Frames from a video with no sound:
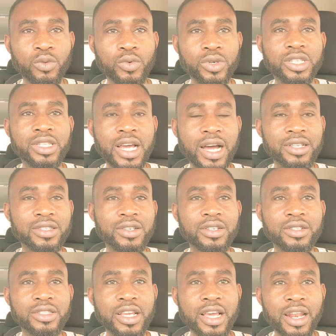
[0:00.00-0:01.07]
With that,
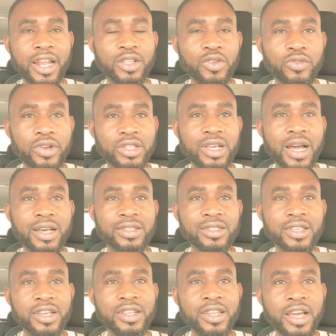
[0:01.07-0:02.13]
the electorate are
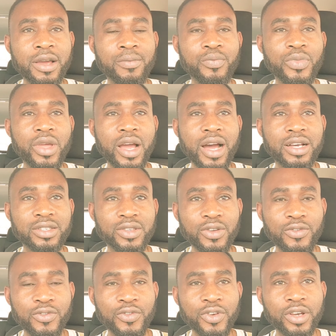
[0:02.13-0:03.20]
seeing them as
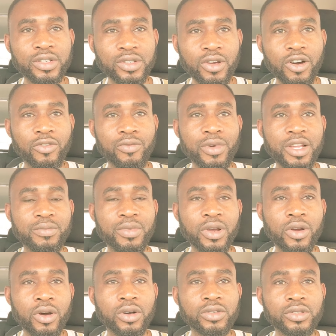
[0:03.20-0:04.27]
a failed government
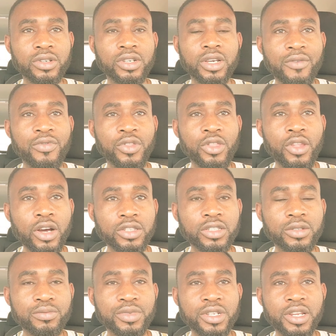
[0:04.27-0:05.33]
because they have not
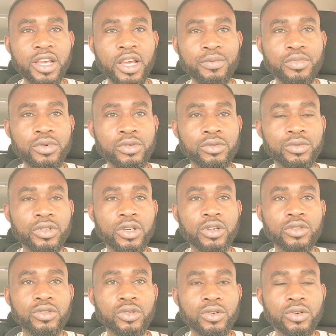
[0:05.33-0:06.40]
been able
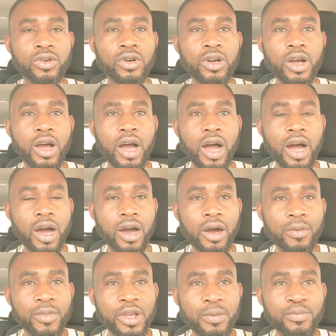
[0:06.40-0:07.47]
to
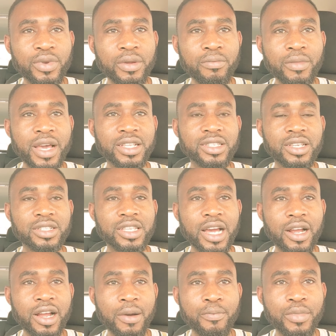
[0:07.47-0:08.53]
implement
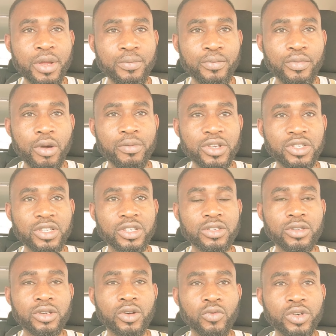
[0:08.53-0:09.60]
their campaign
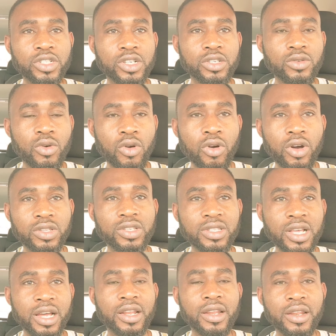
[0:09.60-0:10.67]
promises, which is to cut
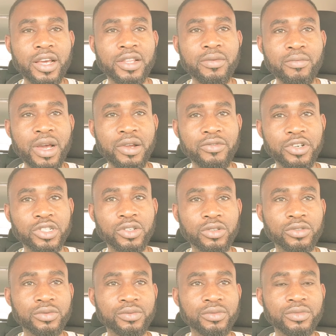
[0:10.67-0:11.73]
down net
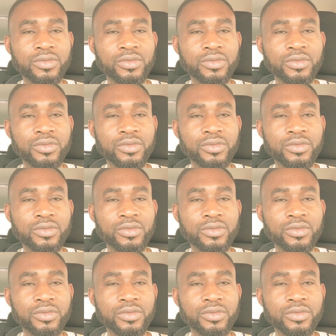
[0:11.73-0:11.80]
migration.